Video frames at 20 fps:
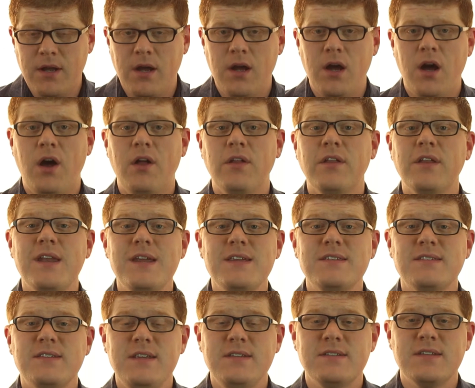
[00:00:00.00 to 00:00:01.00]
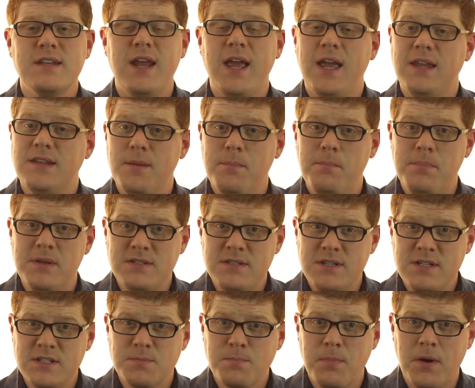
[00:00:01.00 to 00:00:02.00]
holiday season in the
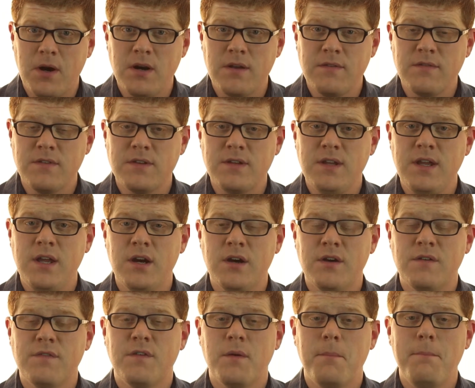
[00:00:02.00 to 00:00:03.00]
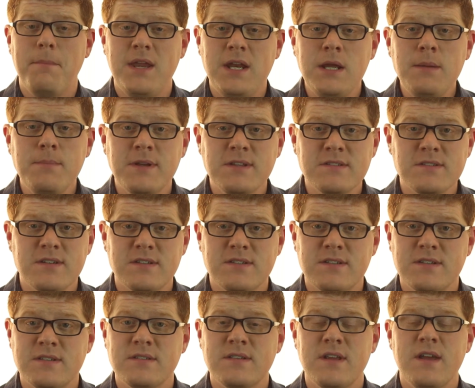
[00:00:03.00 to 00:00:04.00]
busiest part of the year for many
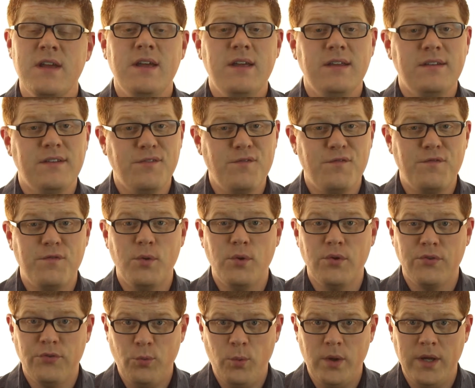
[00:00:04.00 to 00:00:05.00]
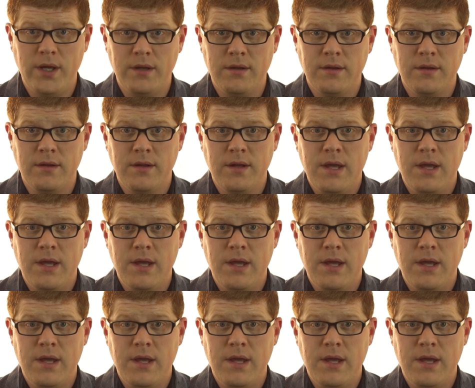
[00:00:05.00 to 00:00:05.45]
businesses is in full swing.